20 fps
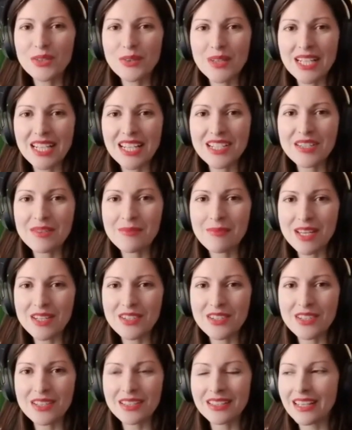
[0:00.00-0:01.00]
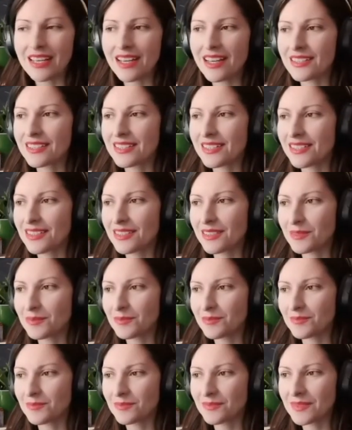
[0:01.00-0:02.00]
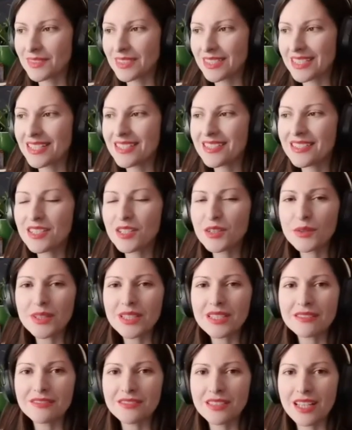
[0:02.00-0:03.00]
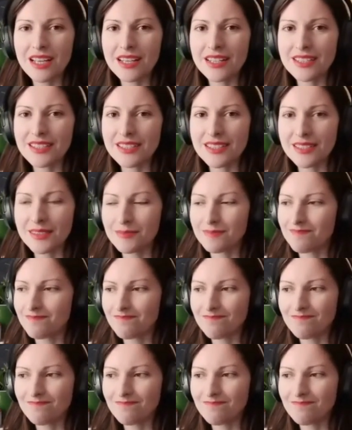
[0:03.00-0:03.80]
Although I need to mention that this degree of light,